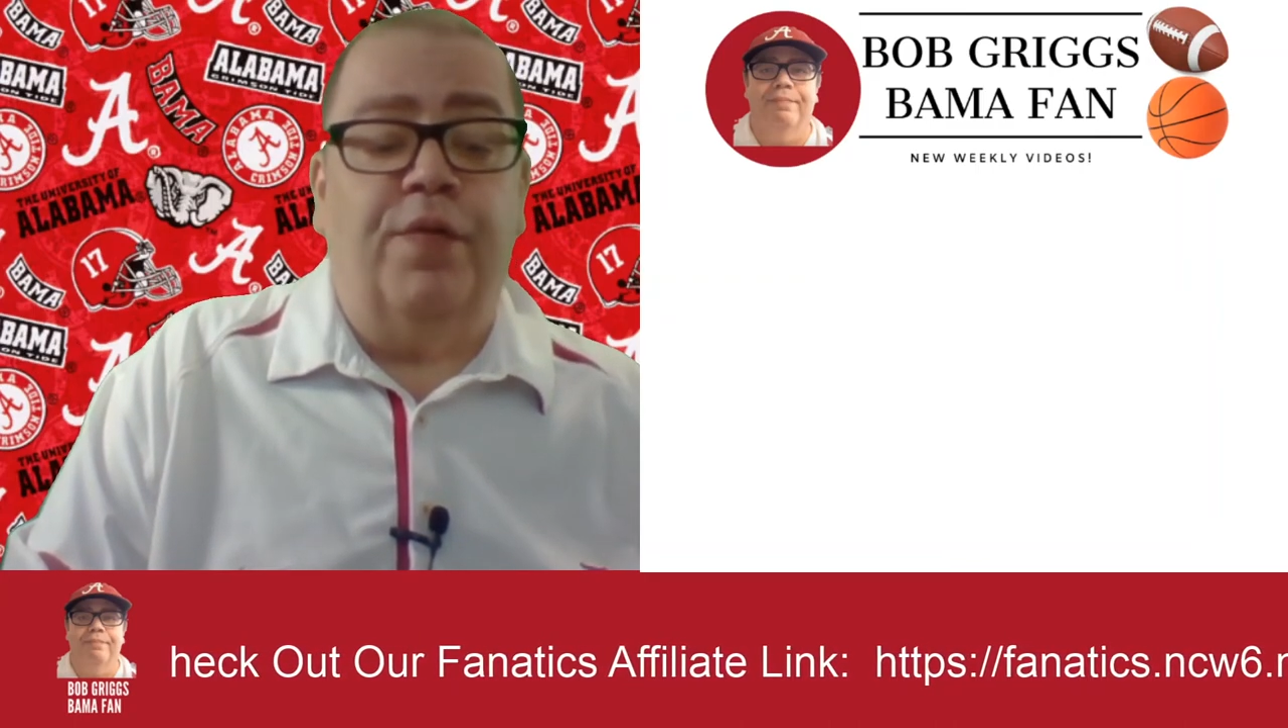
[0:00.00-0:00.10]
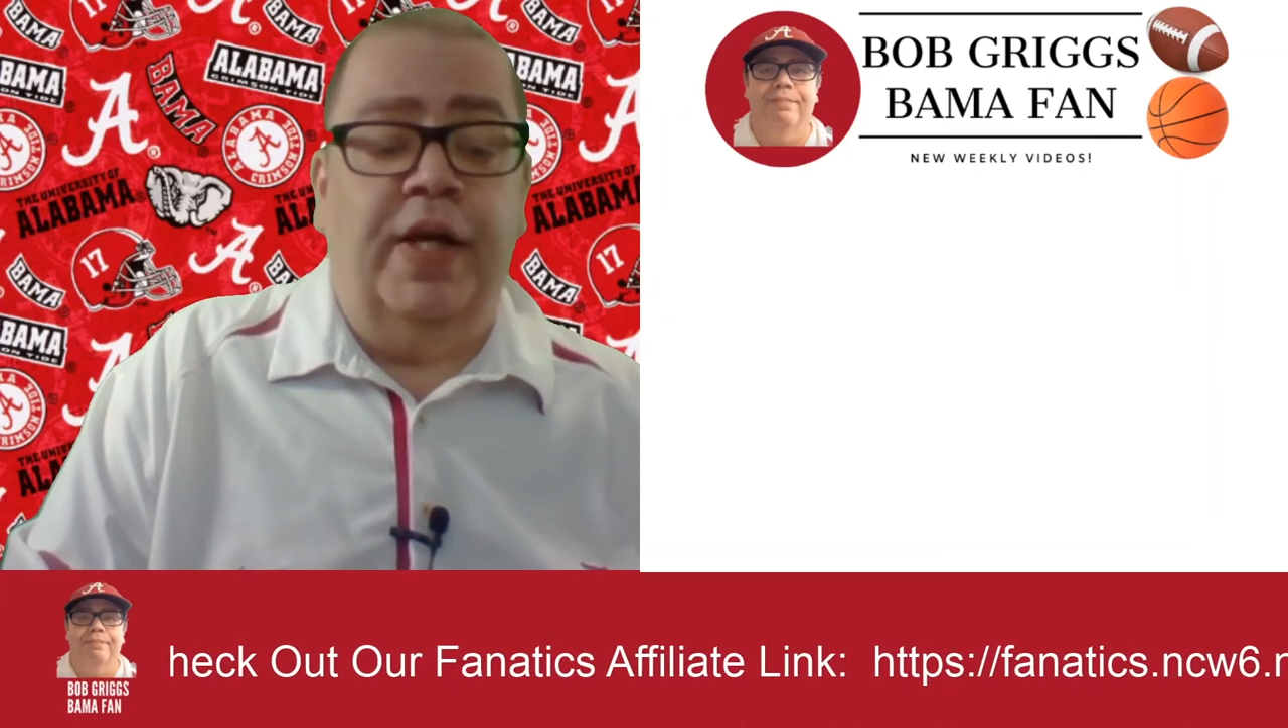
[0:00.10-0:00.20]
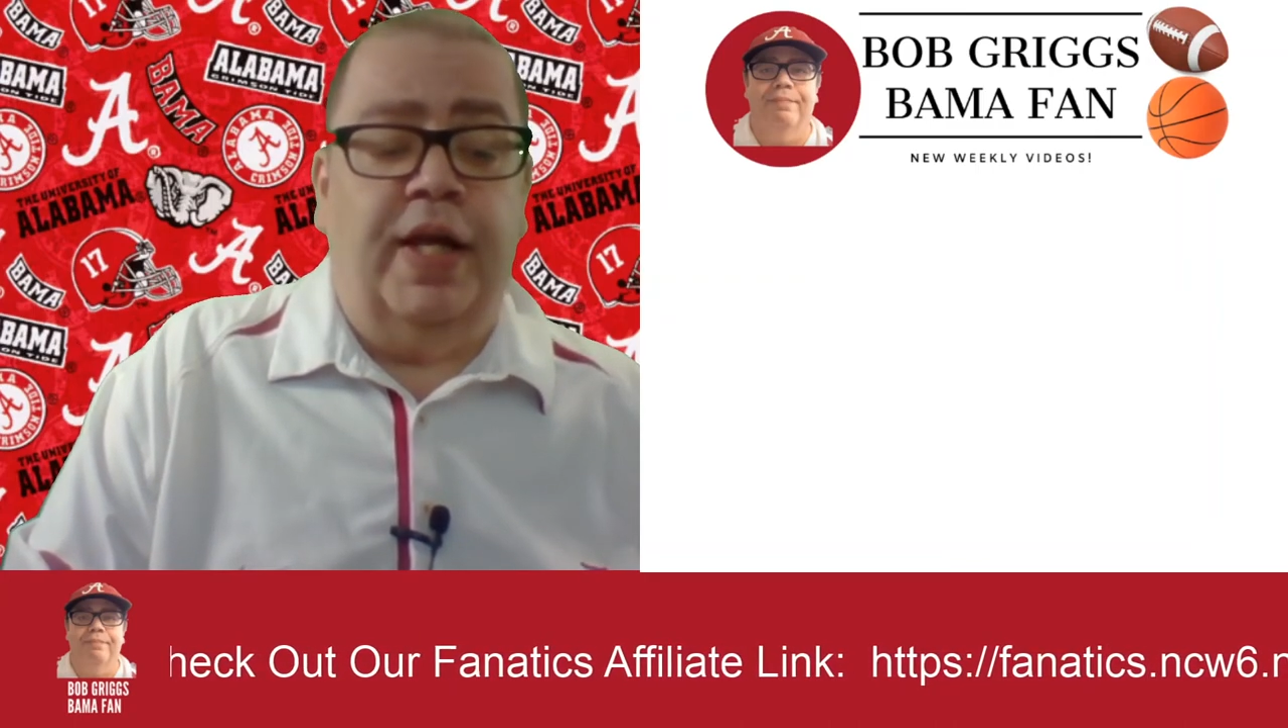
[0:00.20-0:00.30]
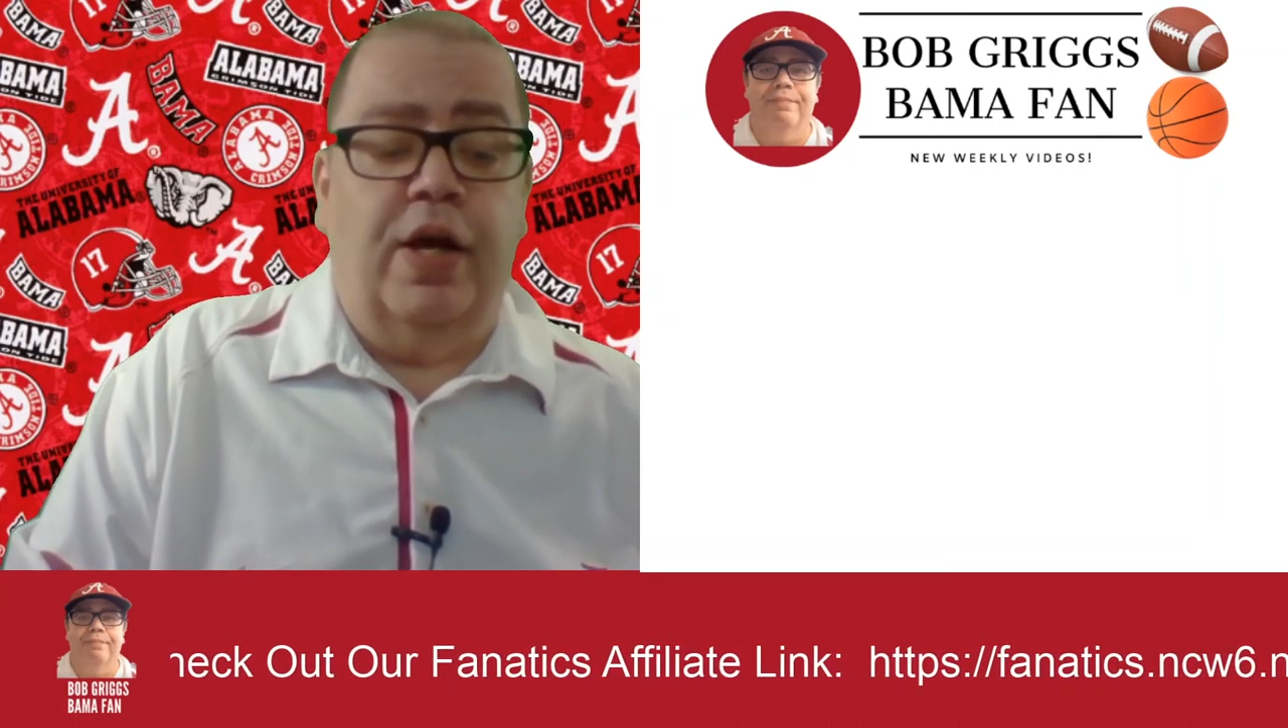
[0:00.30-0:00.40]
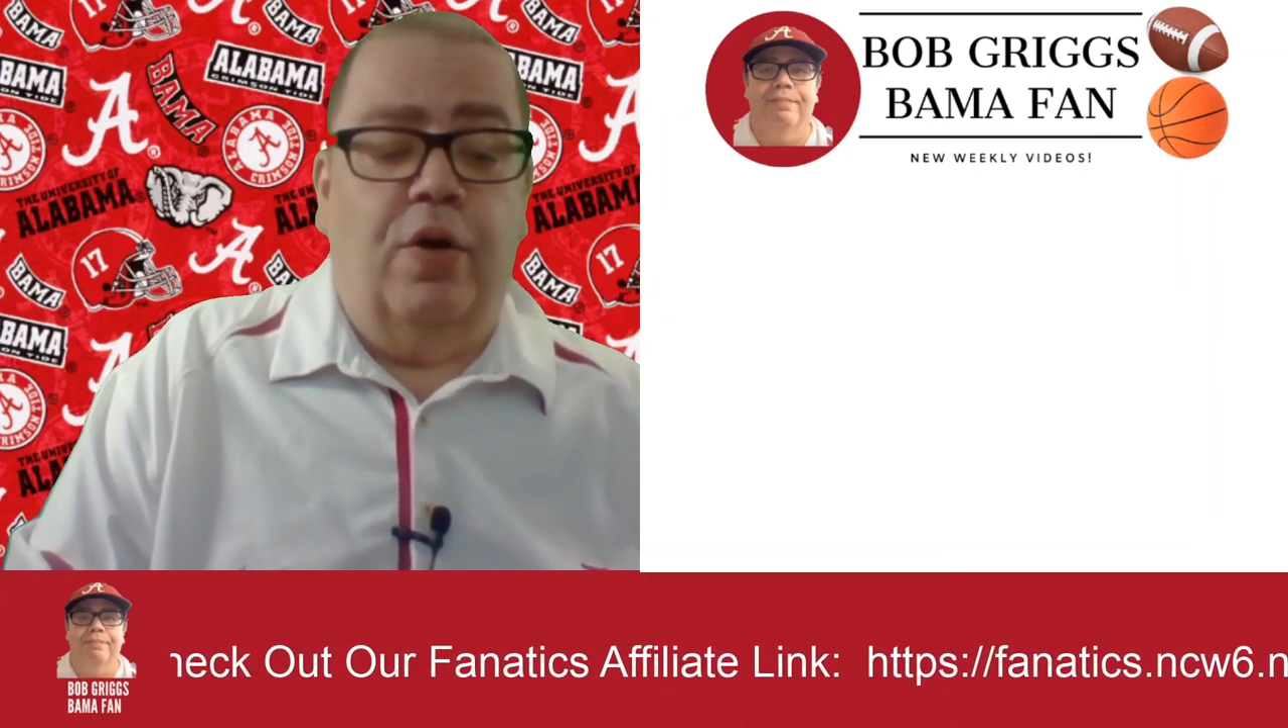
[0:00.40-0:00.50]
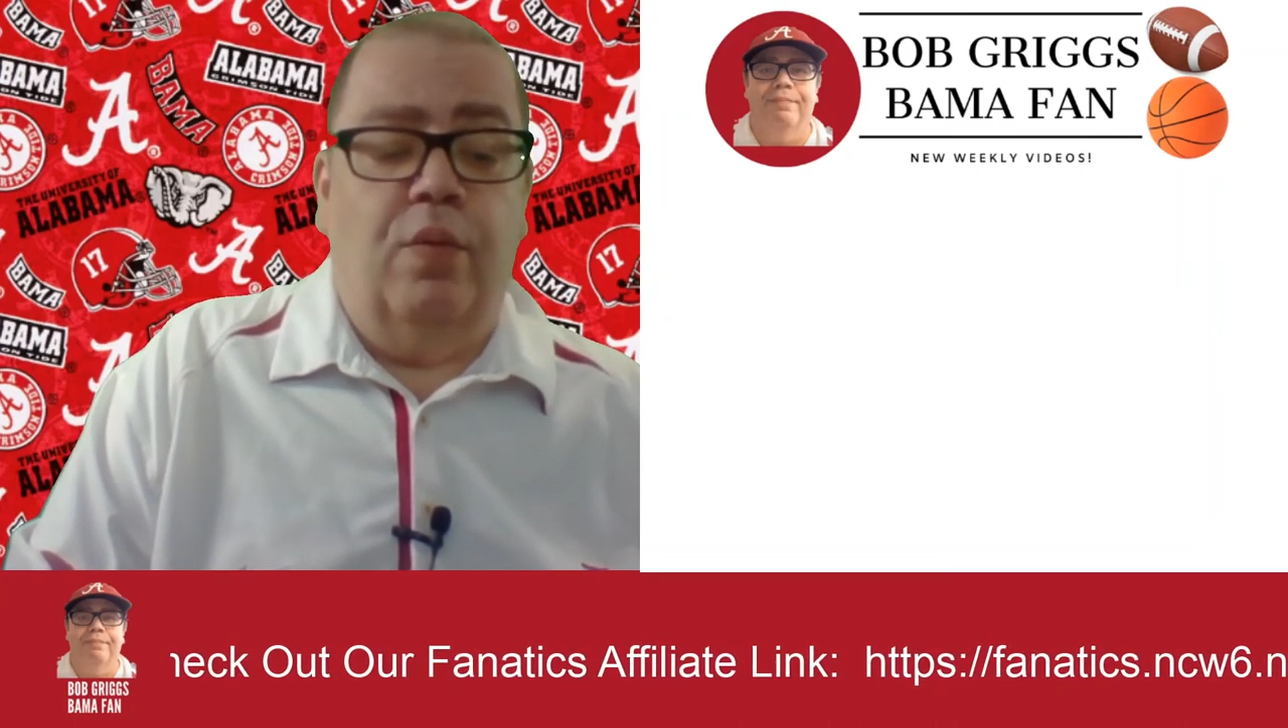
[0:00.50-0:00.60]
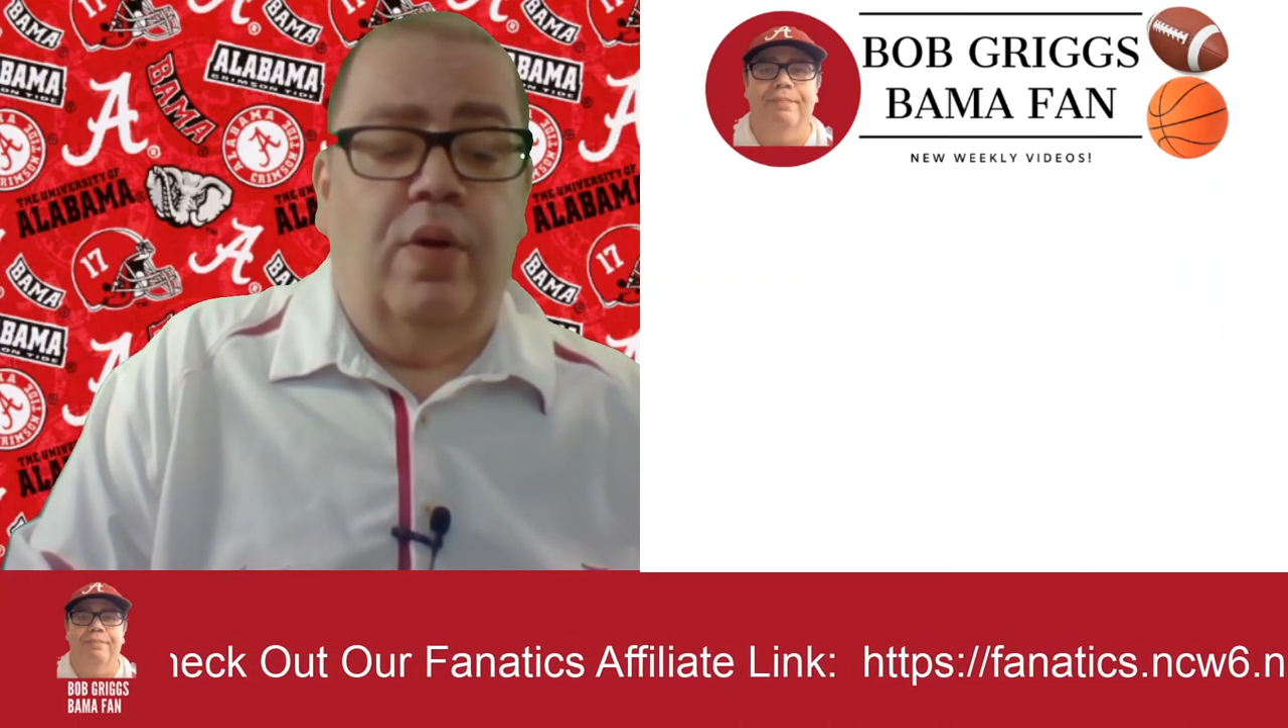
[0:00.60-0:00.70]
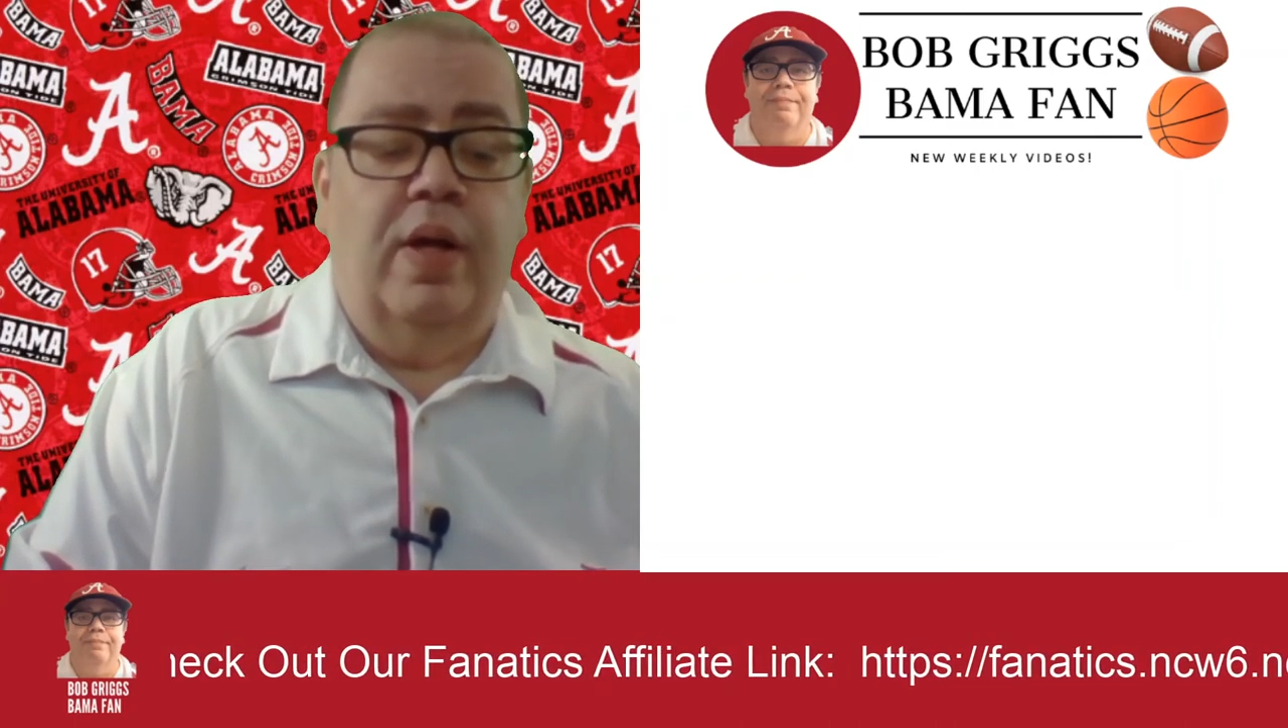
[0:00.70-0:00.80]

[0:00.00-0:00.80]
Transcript: video.